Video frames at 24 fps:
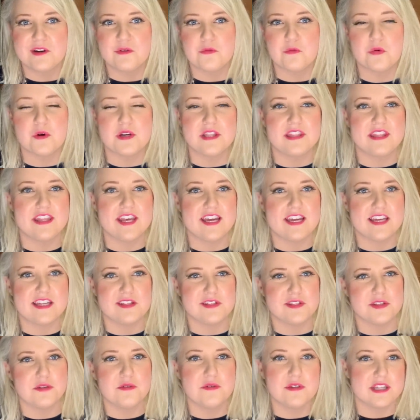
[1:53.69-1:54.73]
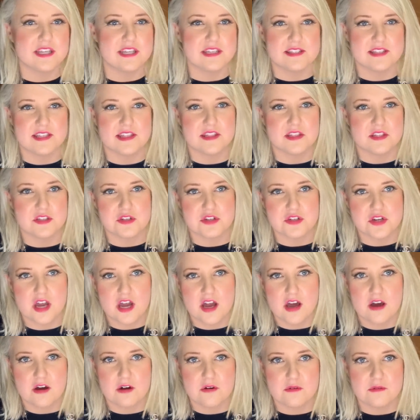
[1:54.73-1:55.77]
would they do this in the
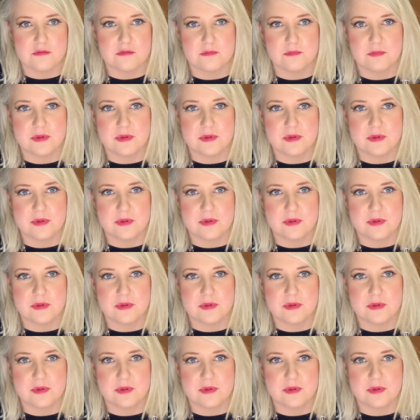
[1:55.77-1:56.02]
show